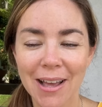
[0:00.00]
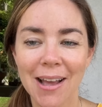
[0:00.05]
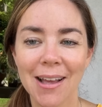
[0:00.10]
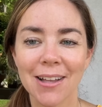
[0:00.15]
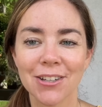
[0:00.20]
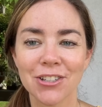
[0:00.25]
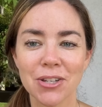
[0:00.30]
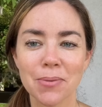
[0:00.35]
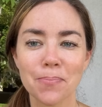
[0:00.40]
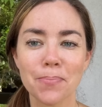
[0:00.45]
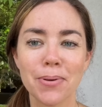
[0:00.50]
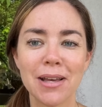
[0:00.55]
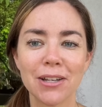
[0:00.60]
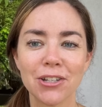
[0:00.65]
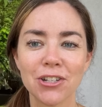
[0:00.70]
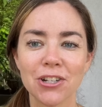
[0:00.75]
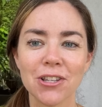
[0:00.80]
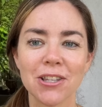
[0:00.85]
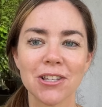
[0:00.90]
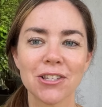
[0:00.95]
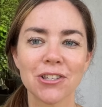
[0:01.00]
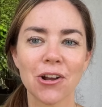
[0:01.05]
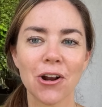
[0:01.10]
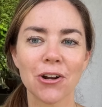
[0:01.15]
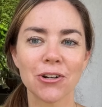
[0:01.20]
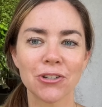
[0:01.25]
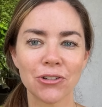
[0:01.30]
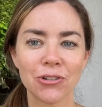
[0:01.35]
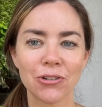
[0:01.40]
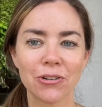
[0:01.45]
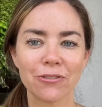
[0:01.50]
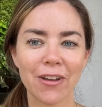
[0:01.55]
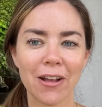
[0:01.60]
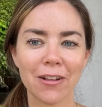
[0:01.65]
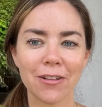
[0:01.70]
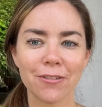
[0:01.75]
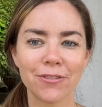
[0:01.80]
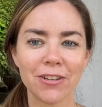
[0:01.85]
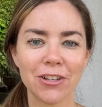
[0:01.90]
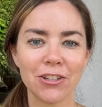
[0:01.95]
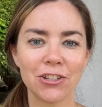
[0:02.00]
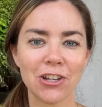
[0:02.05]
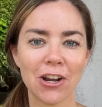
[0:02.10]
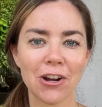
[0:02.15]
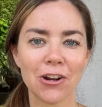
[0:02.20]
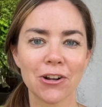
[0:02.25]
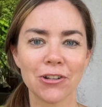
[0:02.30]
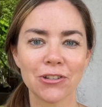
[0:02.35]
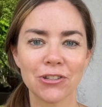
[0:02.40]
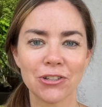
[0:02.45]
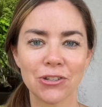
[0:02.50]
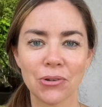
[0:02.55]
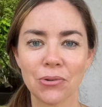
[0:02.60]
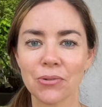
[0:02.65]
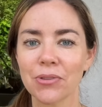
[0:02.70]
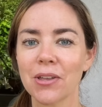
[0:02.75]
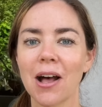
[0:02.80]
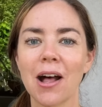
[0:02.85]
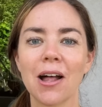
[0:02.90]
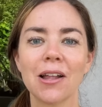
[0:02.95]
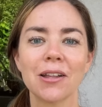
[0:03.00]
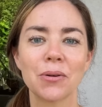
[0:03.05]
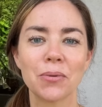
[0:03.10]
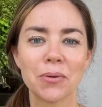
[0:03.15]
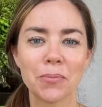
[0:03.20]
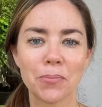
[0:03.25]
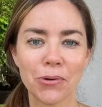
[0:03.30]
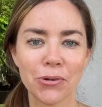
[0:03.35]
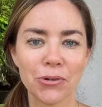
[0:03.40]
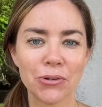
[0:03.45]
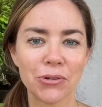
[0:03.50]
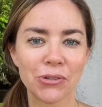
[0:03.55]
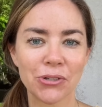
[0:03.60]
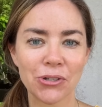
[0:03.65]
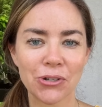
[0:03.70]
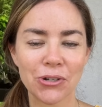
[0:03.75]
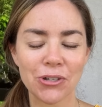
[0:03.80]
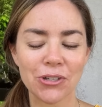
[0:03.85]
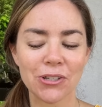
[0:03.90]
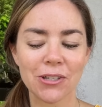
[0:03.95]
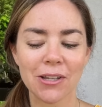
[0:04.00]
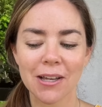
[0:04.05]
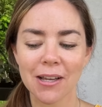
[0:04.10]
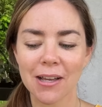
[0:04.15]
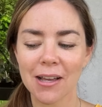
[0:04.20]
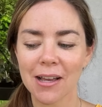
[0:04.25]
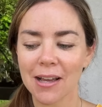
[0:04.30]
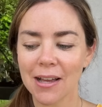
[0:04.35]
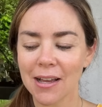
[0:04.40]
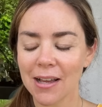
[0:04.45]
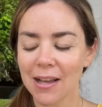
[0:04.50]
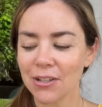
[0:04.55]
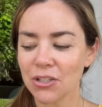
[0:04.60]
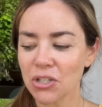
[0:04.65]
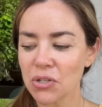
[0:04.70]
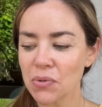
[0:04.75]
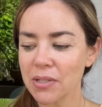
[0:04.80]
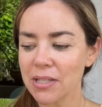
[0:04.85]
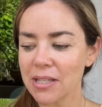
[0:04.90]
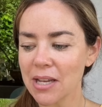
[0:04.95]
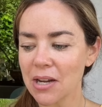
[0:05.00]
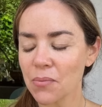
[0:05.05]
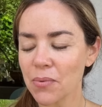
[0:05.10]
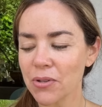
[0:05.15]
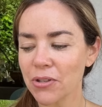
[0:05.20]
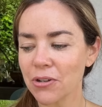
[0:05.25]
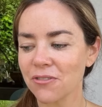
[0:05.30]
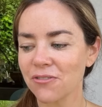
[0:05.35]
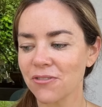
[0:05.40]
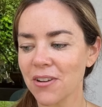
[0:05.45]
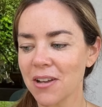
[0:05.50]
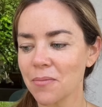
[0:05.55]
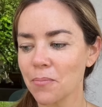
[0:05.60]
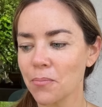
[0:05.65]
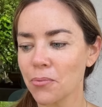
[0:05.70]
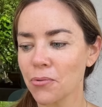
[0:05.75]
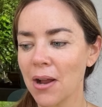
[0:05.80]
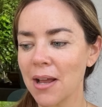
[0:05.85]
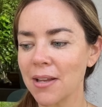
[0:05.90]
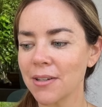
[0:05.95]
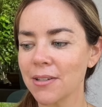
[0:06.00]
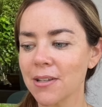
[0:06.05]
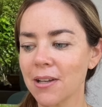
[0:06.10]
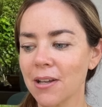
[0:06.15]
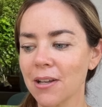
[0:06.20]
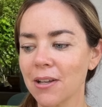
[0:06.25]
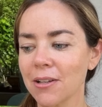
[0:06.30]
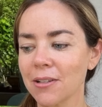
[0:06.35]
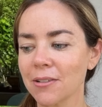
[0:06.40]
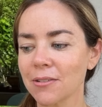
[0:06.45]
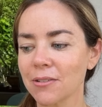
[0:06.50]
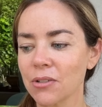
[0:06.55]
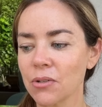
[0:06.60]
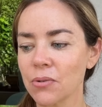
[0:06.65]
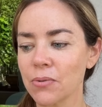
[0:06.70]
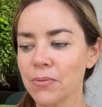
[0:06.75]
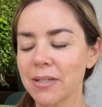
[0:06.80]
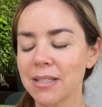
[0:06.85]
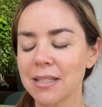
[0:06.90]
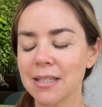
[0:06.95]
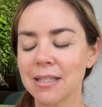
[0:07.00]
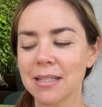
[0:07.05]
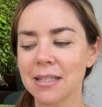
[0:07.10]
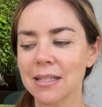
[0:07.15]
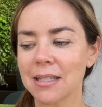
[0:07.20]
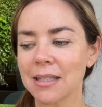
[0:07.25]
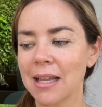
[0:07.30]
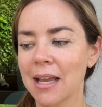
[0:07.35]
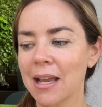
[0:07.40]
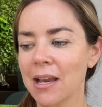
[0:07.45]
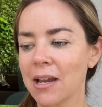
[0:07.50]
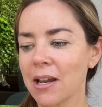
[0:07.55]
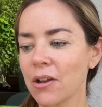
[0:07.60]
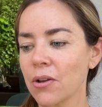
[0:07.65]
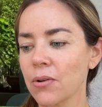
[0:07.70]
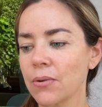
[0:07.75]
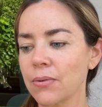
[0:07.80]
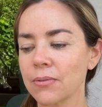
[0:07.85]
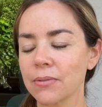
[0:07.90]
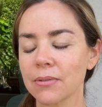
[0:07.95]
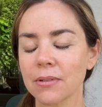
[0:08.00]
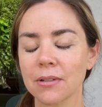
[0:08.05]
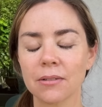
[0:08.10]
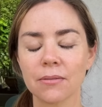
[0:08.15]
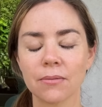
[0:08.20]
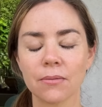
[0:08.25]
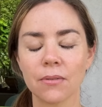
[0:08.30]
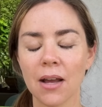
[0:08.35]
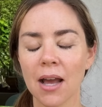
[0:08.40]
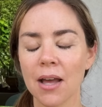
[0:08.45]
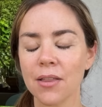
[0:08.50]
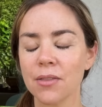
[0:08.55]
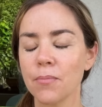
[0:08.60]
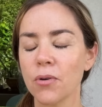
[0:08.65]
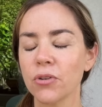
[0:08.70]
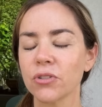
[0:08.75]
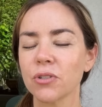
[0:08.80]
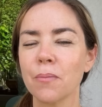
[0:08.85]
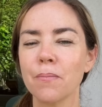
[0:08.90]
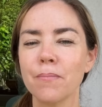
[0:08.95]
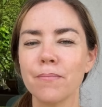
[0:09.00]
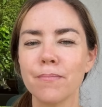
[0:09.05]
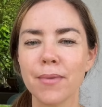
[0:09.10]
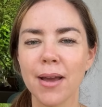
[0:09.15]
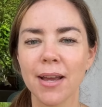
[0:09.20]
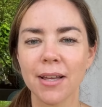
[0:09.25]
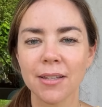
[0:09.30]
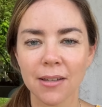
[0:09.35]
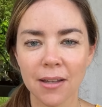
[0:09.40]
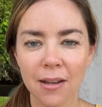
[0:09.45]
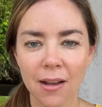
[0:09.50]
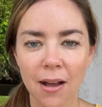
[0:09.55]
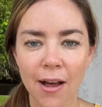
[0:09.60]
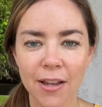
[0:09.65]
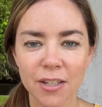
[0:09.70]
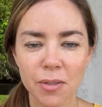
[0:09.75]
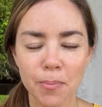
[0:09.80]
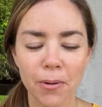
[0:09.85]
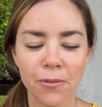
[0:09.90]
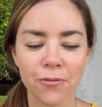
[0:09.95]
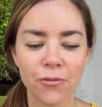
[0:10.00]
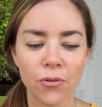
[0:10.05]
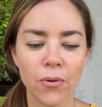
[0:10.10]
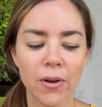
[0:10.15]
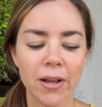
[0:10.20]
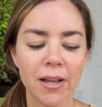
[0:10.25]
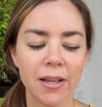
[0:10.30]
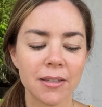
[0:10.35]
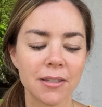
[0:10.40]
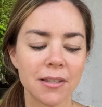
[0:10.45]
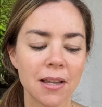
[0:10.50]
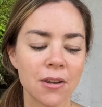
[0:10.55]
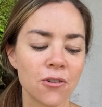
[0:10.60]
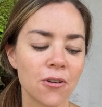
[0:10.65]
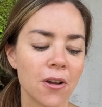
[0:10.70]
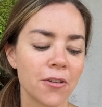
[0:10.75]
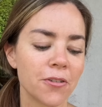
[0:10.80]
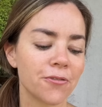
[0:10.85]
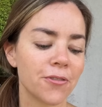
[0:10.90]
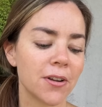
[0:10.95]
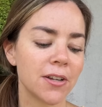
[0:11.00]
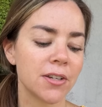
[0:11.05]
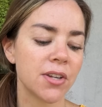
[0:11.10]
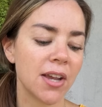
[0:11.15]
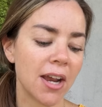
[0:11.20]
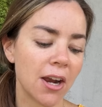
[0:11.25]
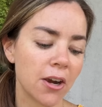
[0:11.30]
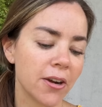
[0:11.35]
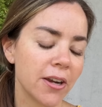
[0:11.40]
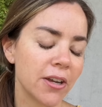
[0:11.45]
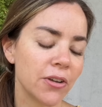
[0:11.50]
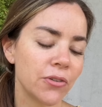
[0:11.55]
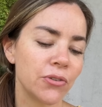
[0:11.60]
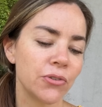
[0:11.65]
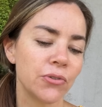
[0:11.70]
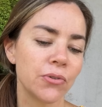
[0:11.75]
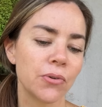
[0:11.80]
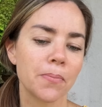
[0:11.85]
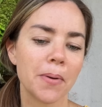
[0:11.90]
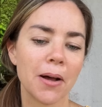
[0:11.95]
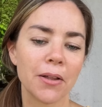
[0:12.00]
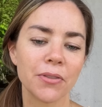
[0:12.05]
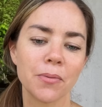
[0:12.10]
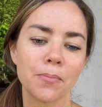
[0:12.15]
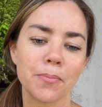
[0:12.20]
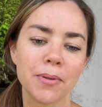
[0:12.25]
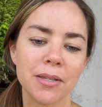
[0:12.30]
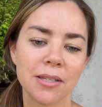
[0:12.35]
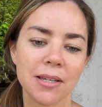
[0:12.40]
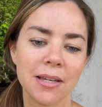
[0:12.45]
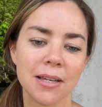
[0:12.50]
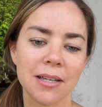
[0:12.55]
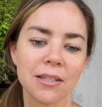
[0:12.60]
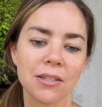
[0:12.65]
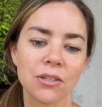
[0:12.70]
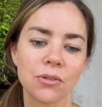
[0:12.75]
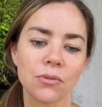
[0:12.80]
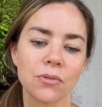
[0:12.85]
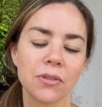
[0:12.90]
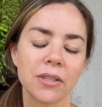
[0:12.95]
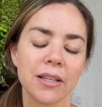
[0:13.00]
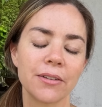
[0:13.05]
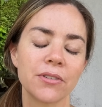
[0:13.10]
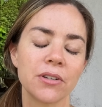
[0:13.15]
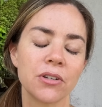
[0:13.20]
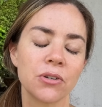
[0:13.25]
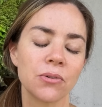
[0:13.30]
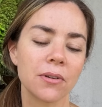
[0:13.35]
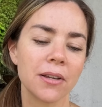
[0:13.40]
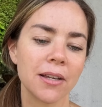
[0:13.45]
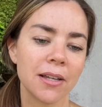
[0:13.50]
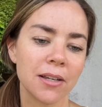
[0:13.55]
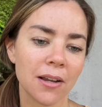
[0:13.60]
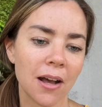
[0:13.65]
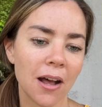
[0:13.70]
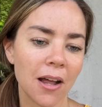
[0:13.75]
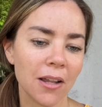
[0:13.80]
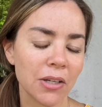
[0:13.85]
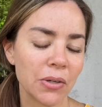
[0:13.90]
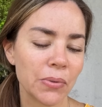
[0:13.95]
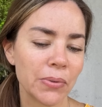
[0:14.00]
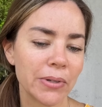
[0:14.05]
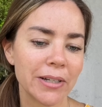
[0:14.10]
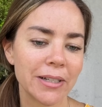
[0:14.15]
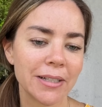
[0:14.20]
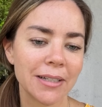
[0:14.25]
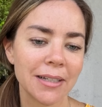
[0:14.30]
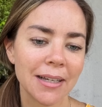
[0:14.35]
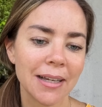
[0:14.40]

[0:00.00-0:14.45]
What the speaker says: and she pitched this cartoon of Elephant Gerald to the Hollywood producers. And she was there with her friend Brenda, who was this lady who had the most amazing gospel voice, and her other friend Terry, who knew about the business, who lived in Hollywood.